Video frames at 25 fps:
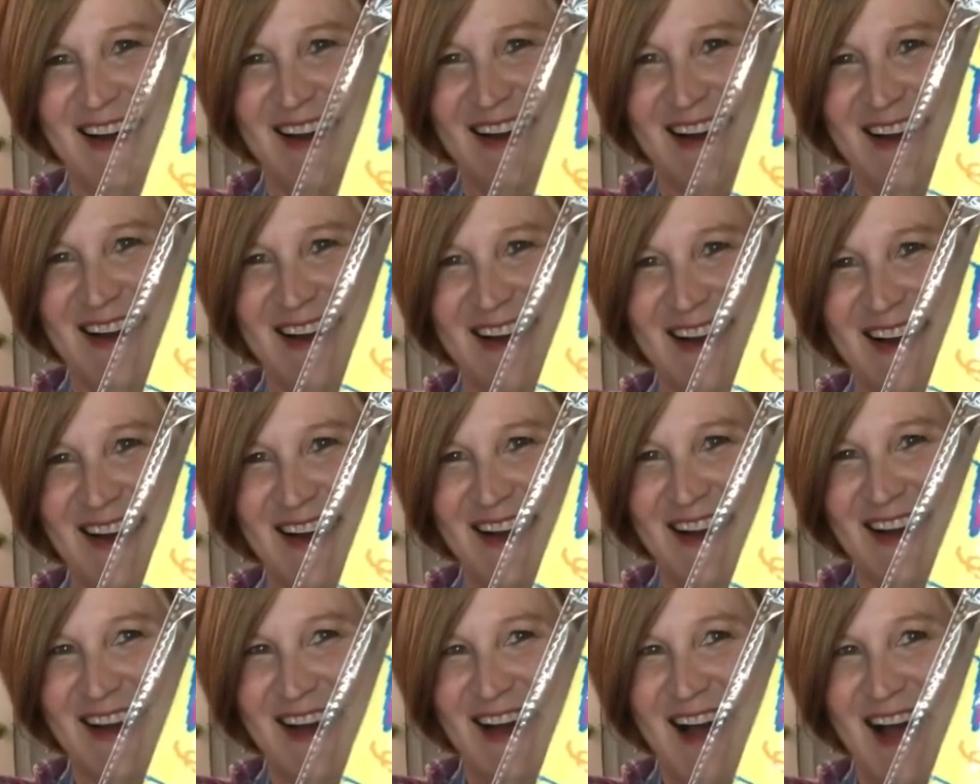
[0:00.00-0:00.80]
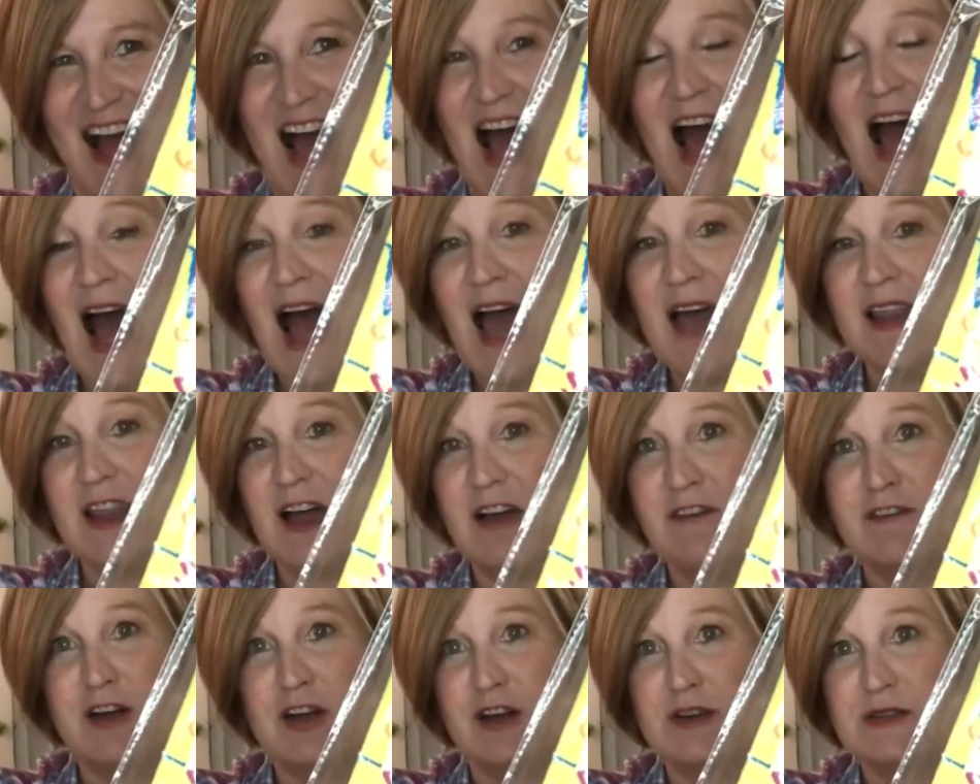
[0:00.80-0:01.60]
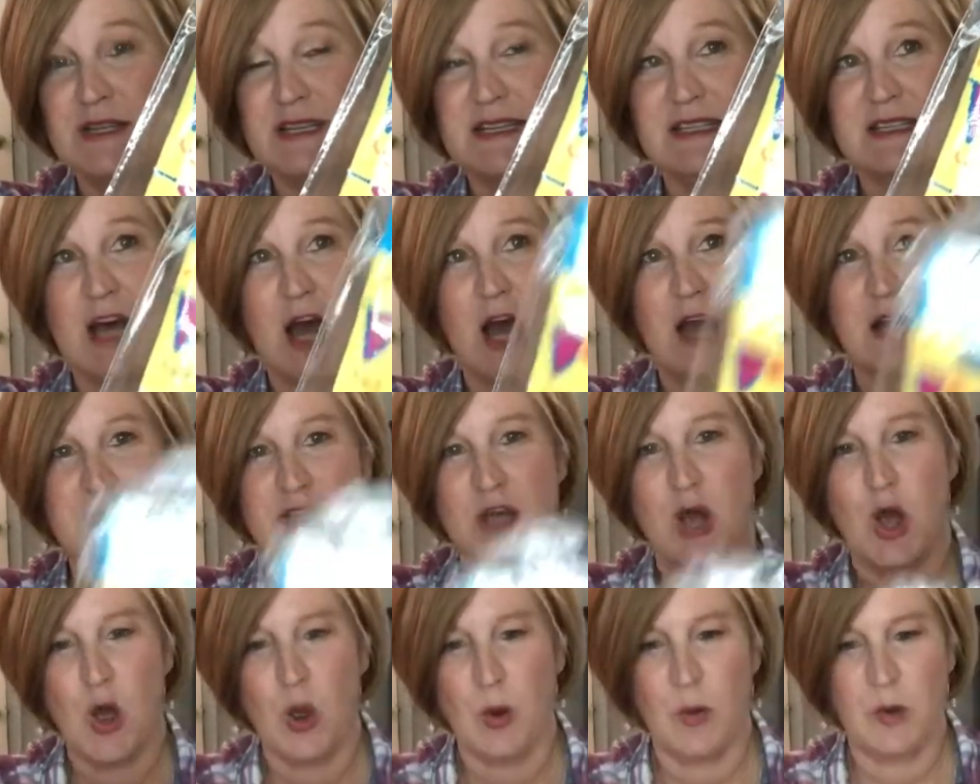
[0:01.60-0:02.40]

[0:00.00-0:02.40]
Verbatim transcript: I love cozy socks.